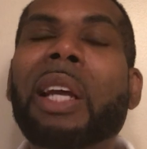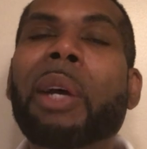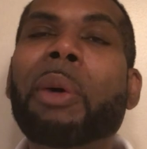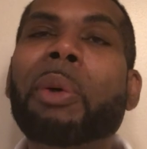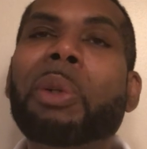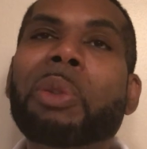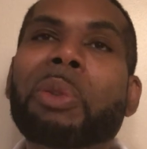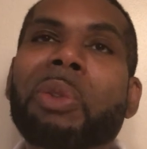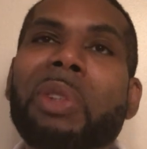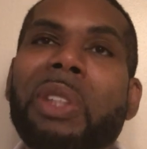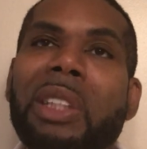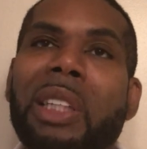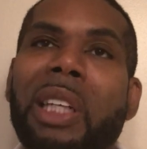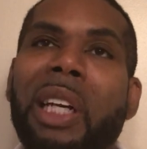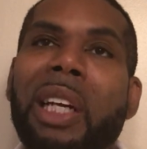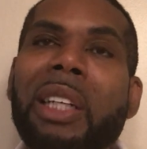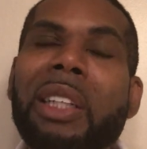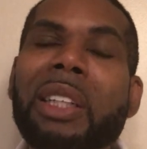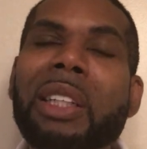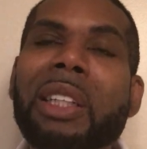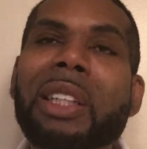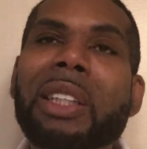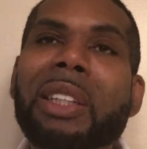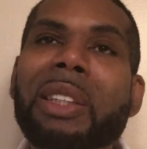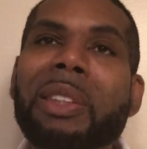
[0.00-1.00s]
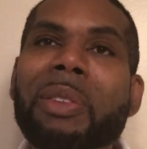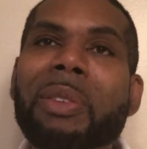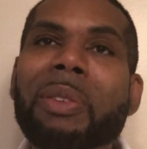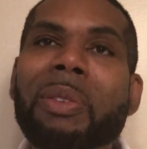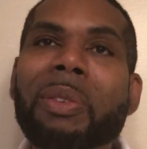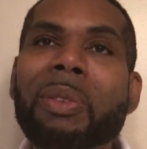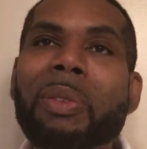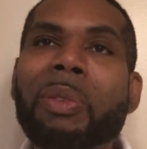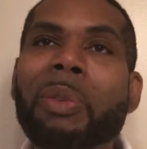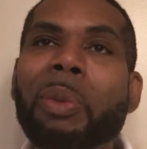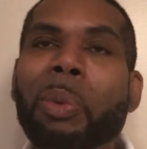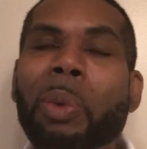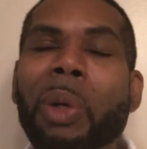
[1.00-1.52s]
they always reject it.
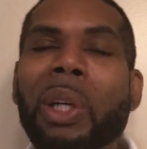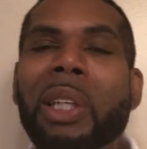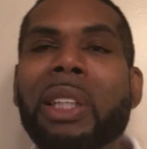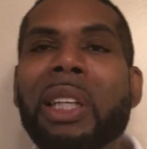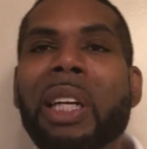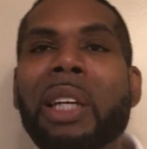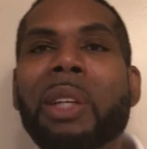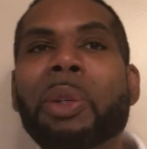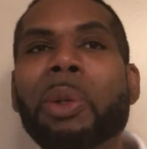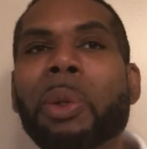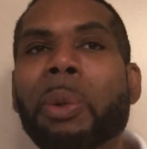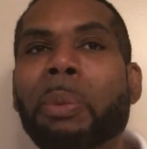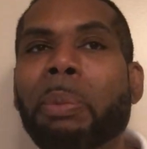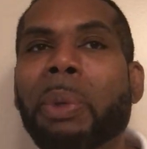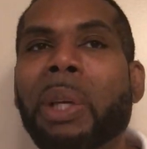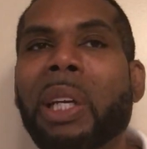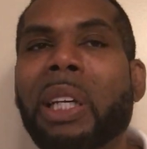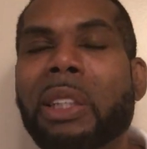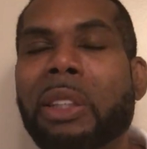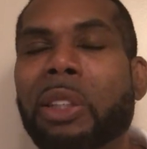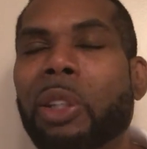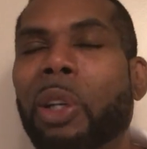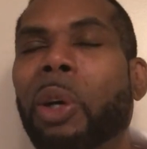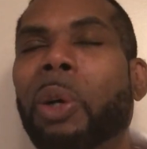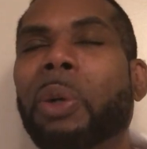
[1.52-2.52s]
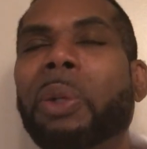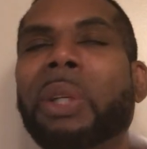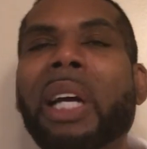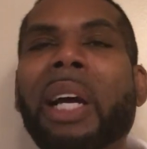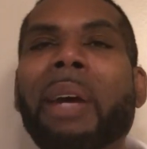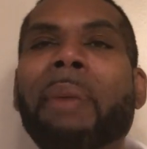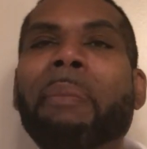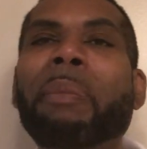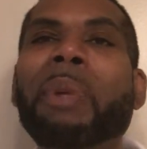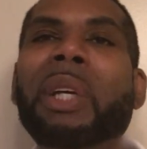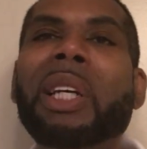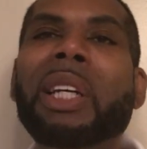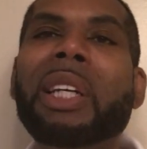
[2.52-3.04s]
One day, you're going to be this, no,
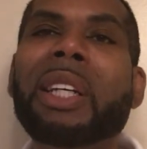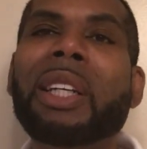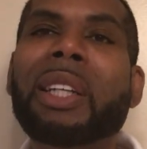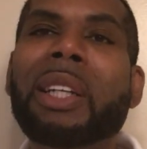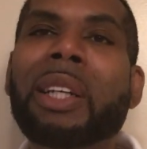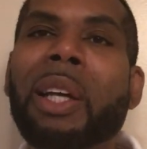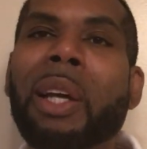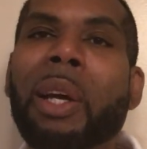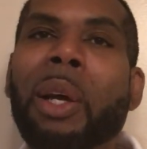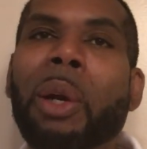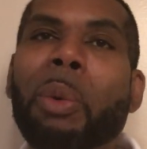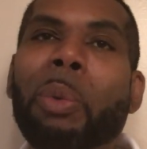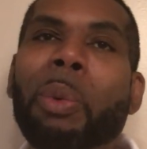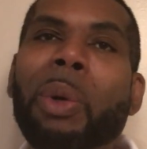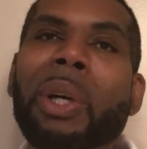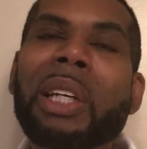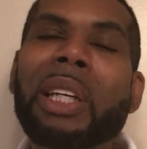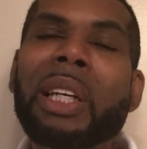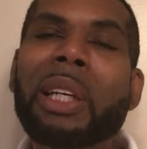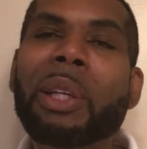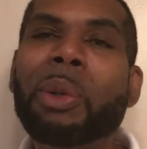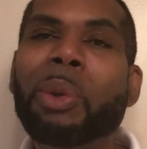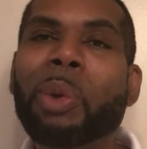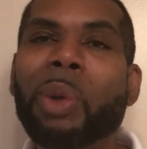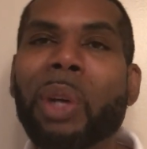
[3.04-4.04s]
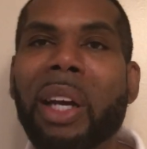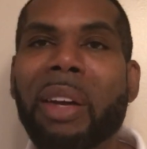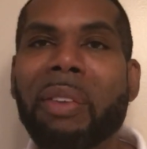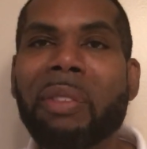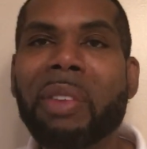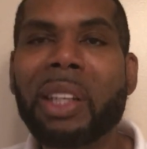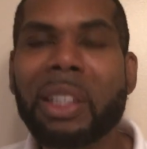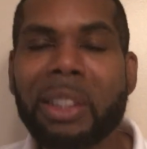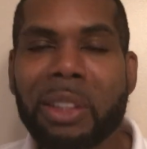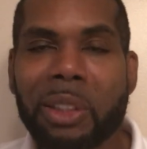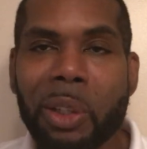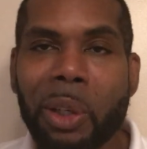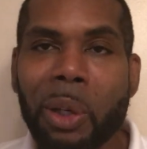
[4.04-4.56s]
not me. One day you're going to have
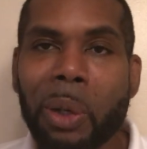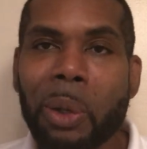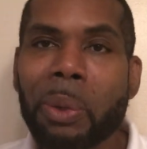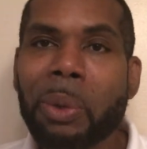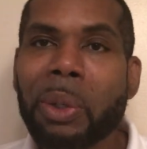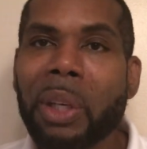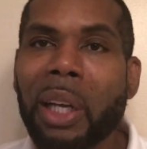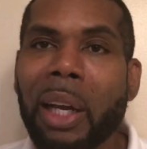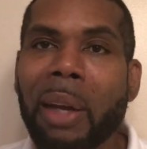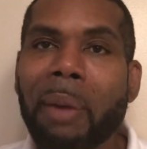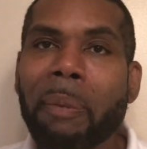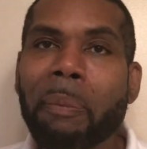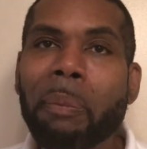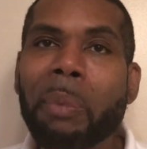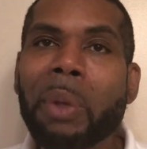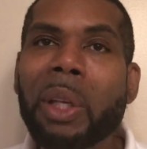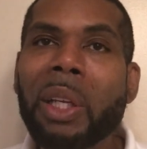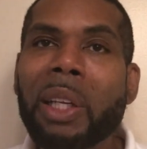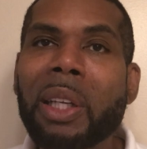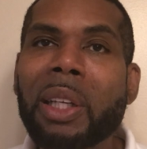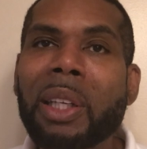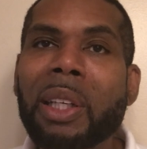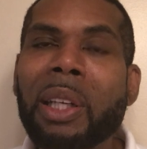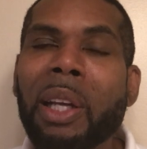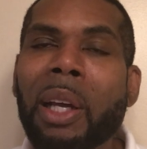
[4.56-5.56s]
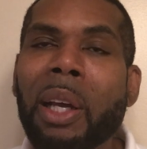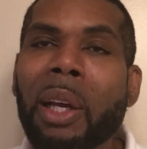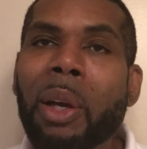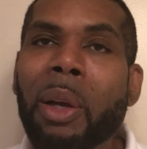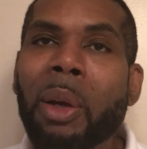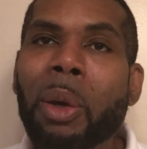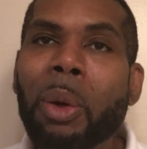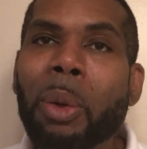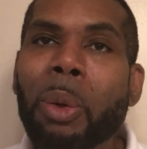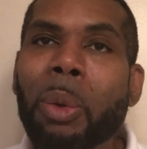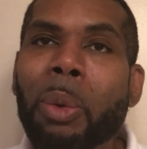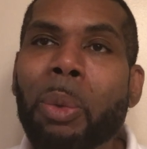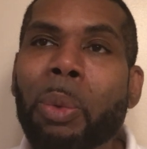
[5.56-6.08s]
this, no, not me.
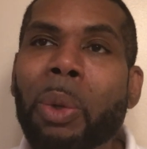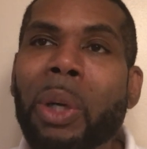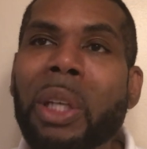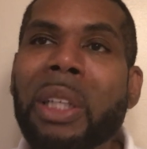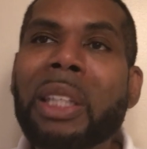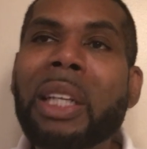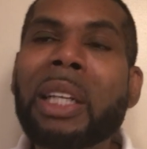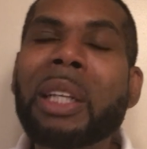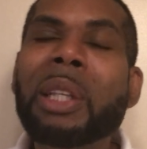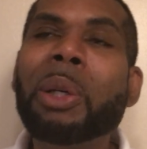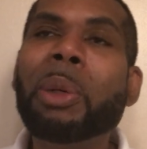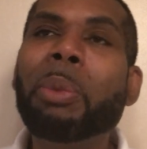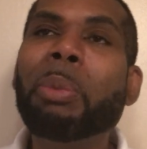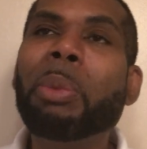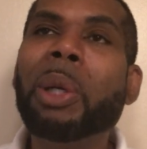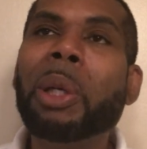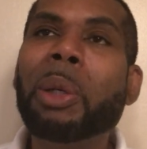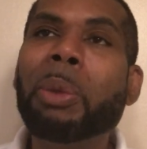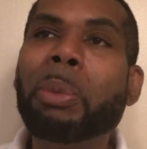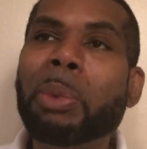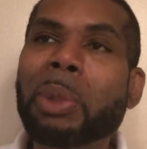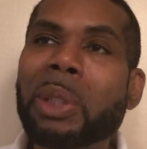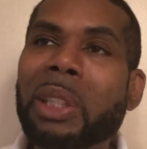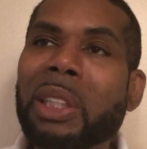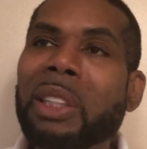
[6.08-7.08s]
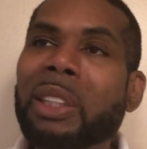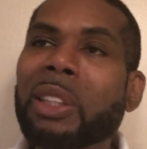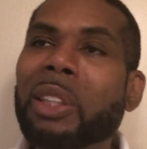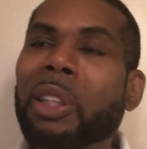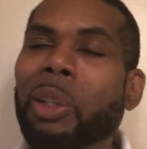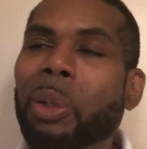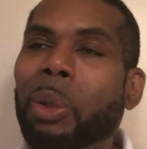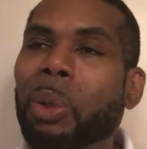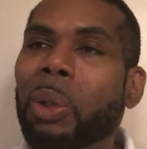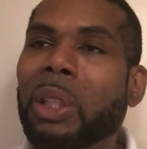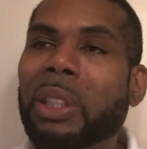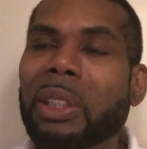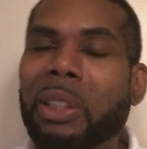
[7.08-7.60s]
One day you'll be in a position to
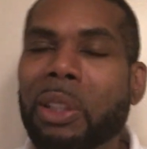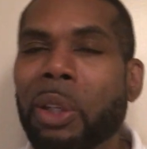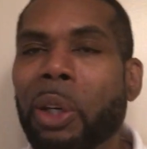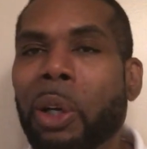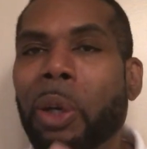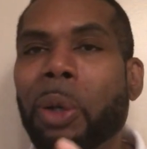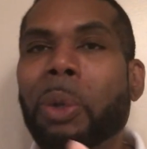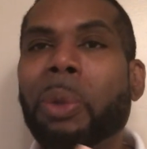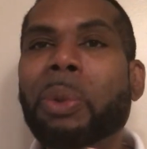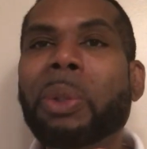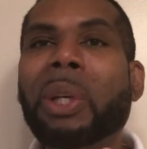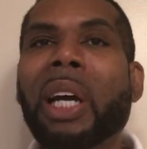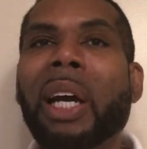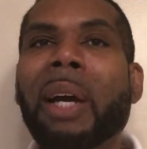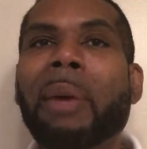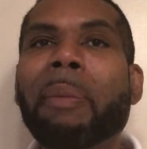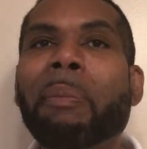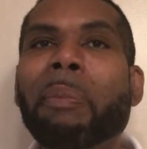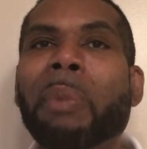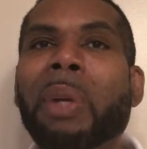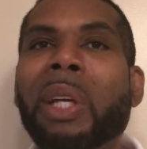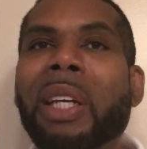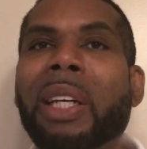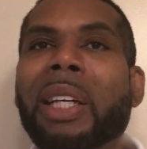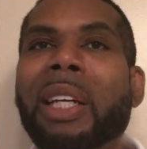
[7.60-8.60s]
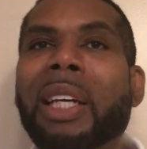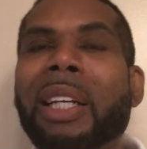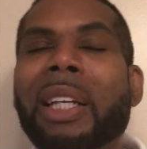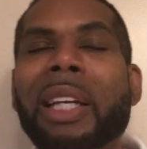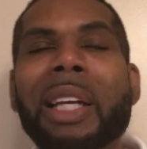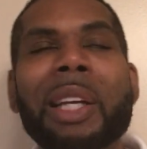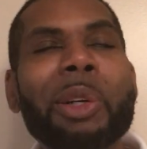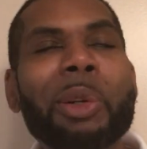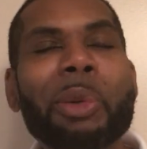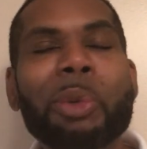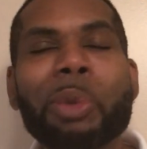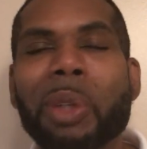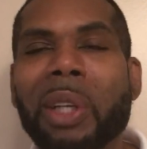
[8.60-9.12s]
do that, no, not me. And
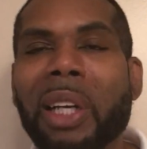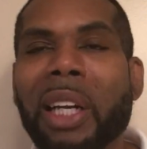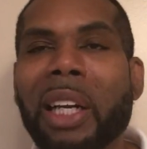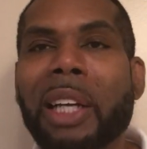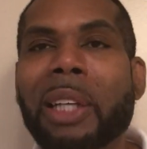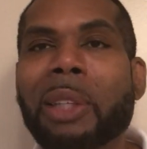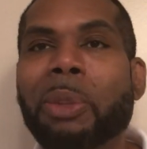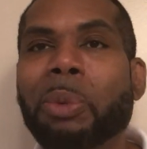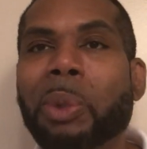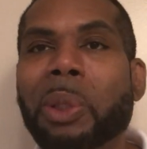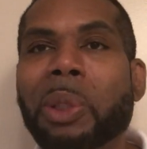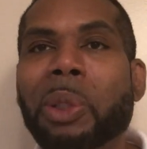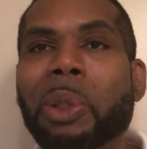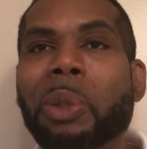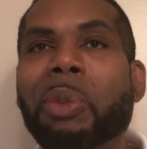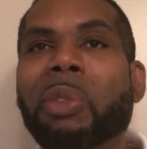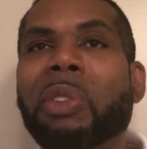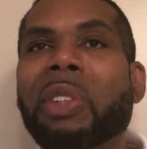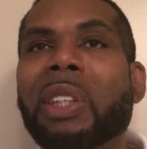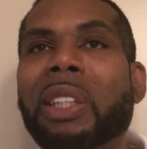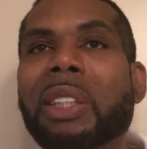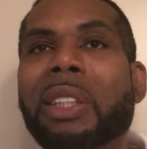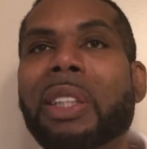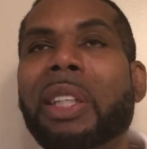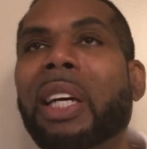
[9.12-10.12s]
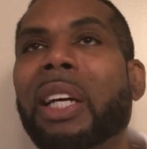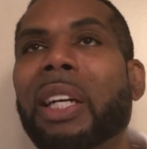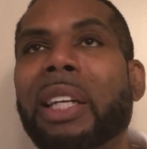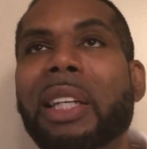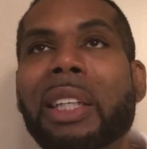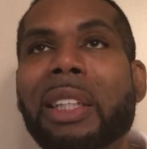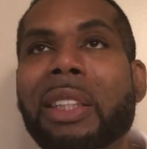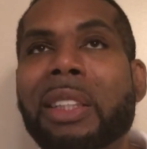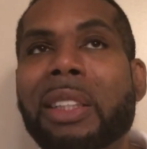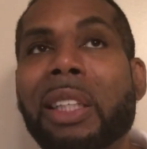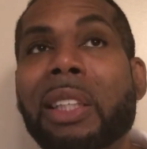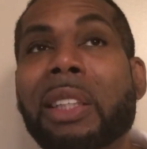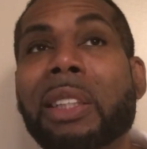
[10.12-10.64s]
they don't realize what you've just done
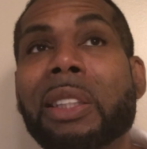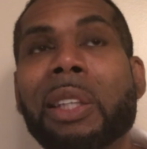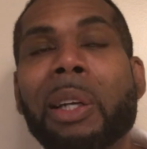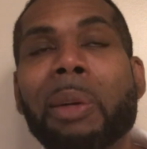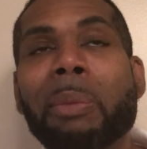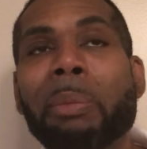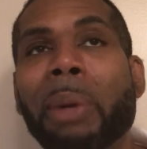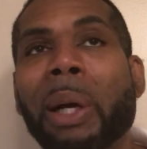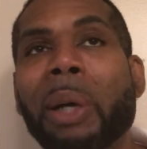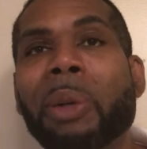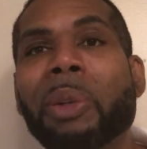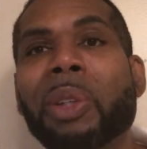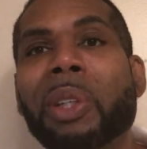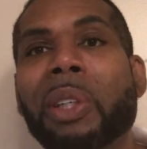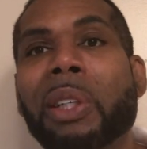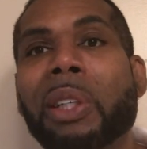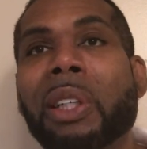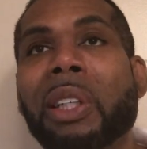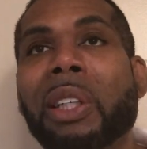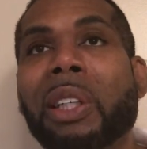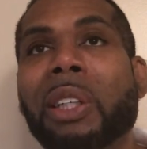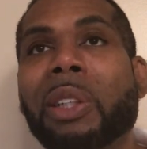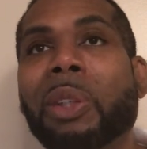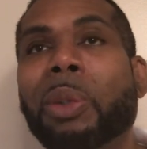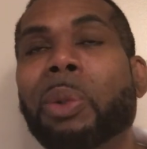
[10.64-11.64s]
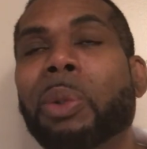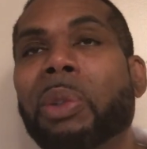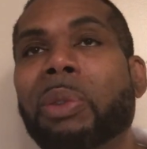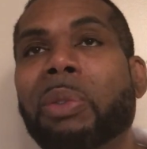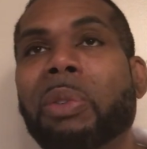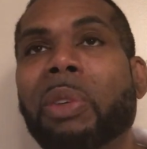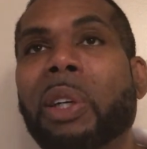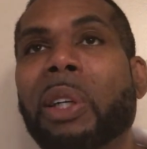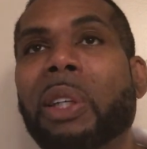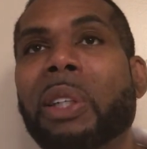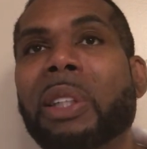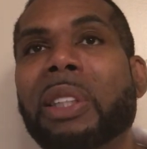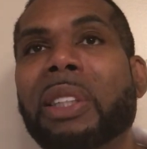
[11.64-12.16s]
is send something out into the
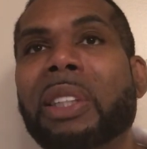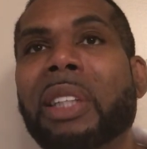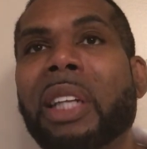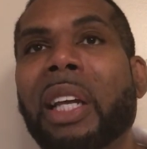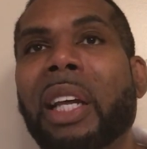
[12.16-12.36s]
universe